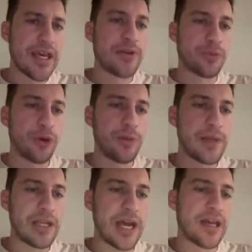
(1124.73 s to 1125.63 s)
In
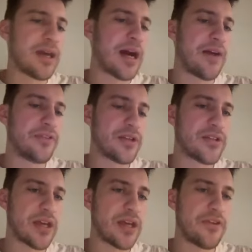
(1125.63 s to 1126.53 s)
Rollbit, I can confidently
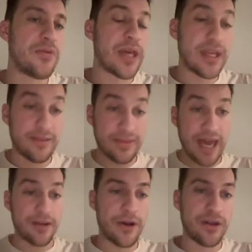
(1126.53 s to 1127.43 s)
say if you hit
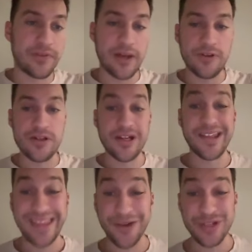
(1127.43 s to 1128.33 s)
that amount of leverage a
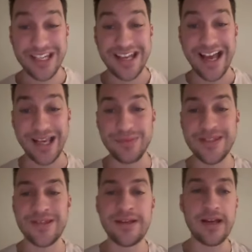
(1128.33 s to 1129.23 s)
thousand times,